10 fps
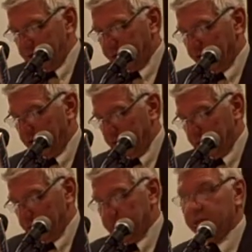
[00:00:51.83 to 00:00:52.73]

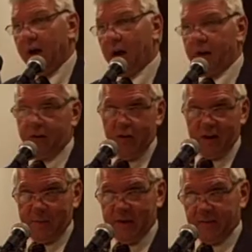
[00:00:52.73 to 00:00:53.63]
So, I'm going to
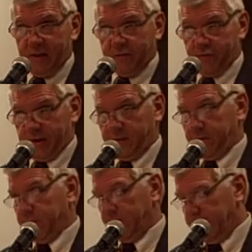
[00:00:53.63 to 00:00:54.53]
talk about
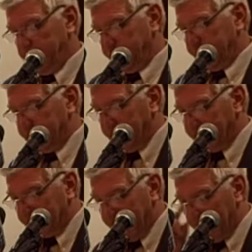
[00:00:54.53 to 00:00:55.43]
districts, the districts in
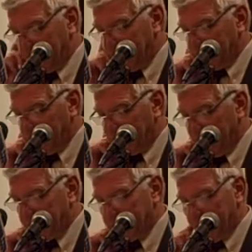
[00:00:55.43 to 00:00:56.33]
Ulster County. This
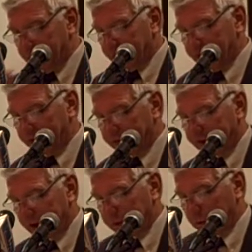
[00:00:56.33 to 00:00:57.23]
November, voters in
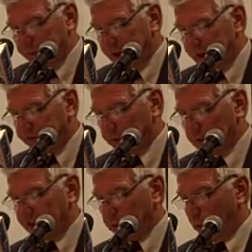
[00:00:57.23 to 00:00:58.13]
Ulster County will be asked
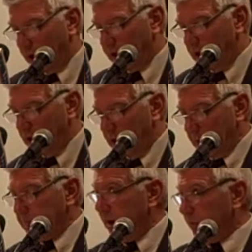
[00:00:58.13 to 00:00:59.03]
to elect 1
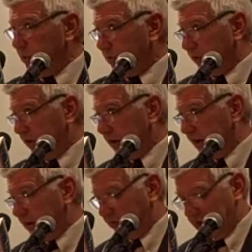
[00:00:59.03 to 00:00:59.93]
member to the
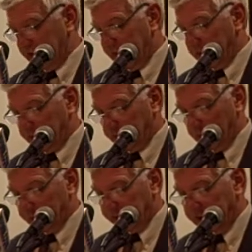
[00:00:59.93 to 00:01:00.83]
United States House of
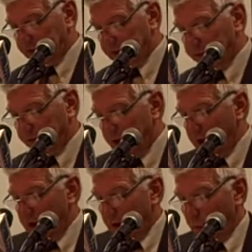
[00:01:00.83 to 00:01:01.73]
Representatives,
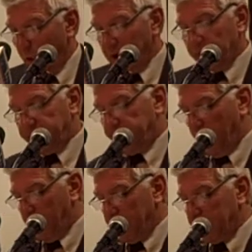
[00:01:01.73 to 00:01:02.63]
1 of
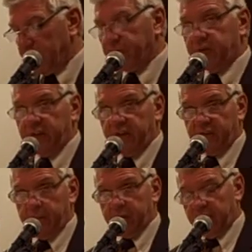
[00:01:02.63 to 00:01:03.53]
4 members to the
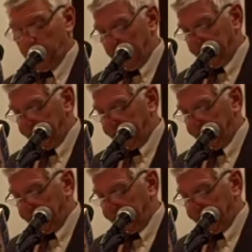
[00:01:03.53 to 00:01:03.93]
Assembly, 1